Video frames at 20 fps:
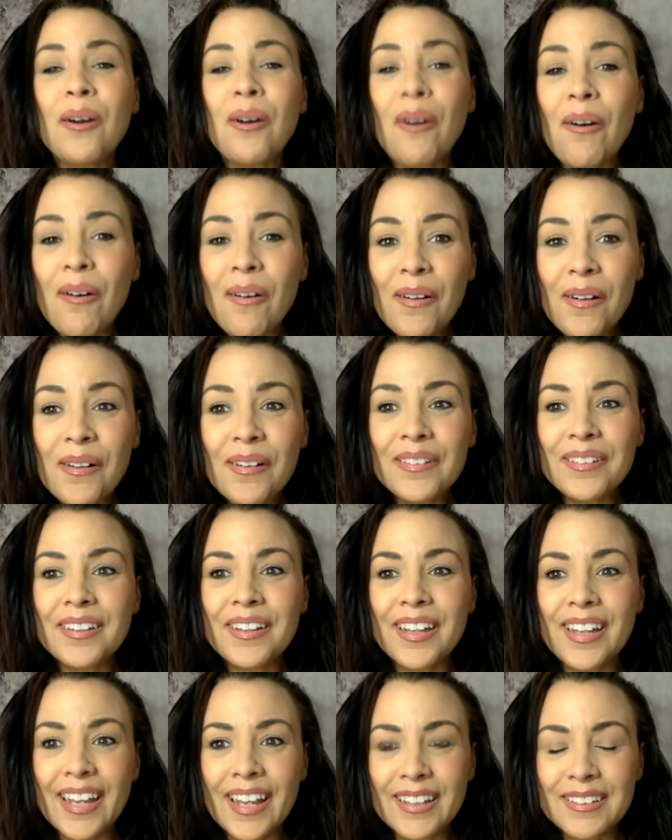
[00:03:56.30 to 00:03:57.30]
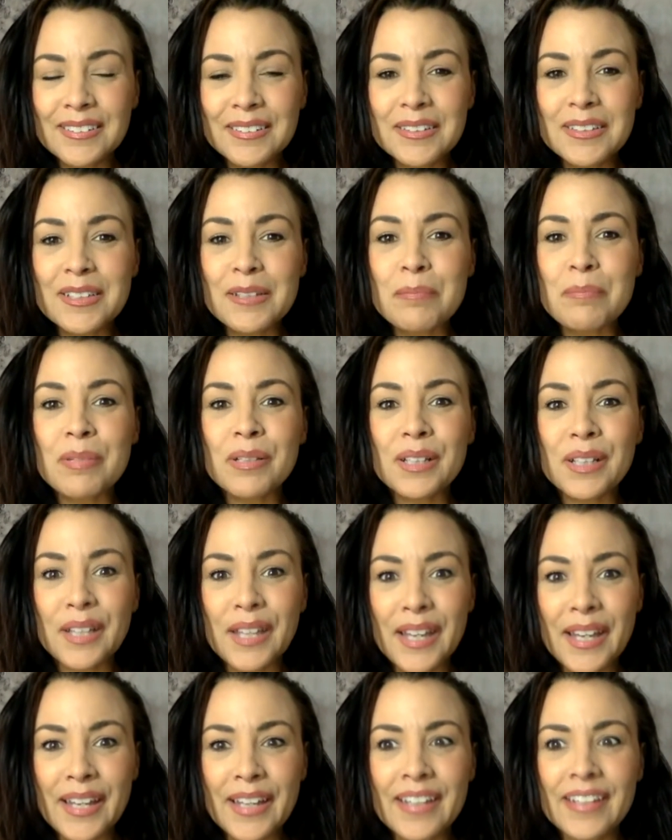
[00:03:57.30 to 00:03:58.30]
all get to
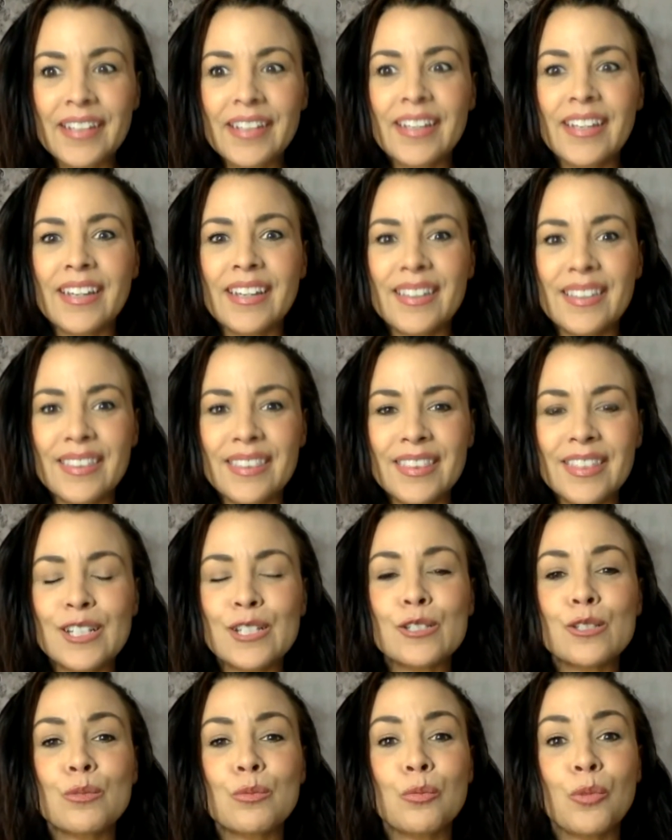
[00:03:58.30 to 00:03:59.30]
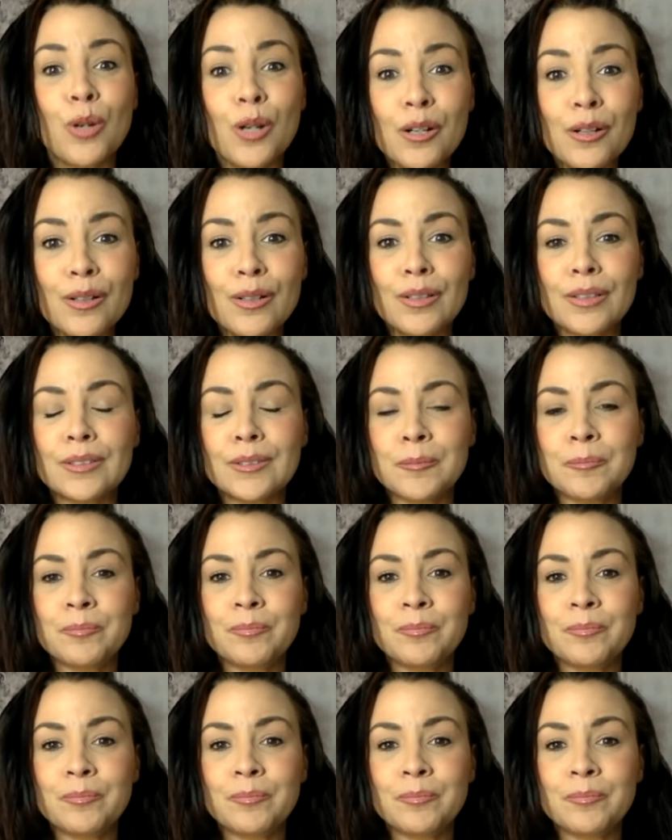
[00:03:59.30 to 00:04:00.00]
play in this world.